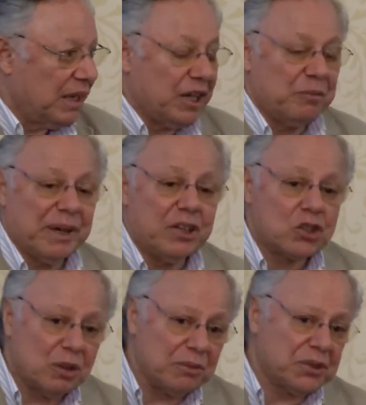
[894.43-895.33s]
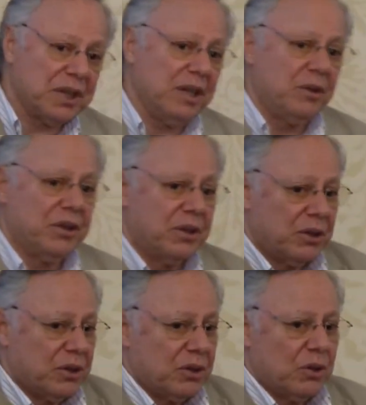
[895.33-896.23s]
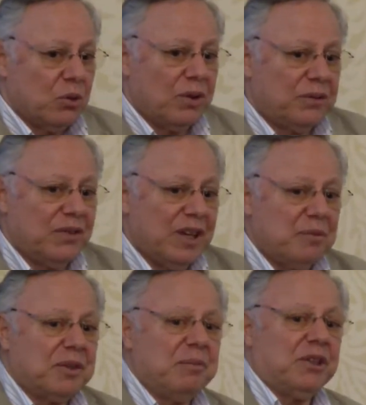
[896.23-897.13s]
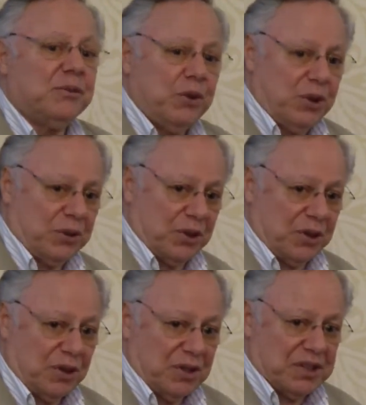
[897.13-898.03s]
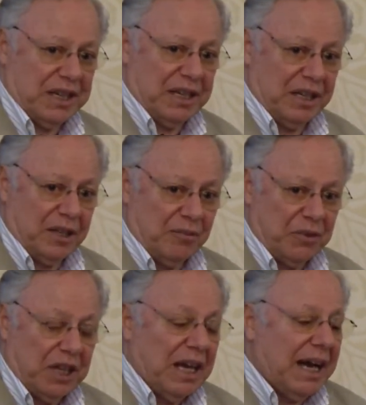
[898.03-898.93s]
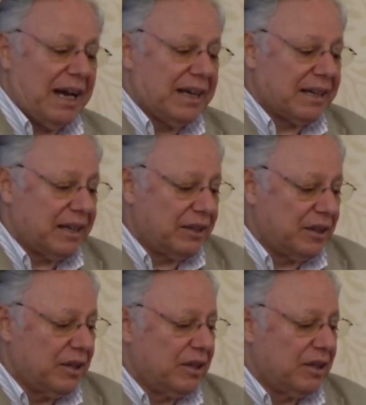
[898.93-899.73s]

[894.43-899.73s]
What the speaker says: In biogeometry, we've developed a bit further, saying I can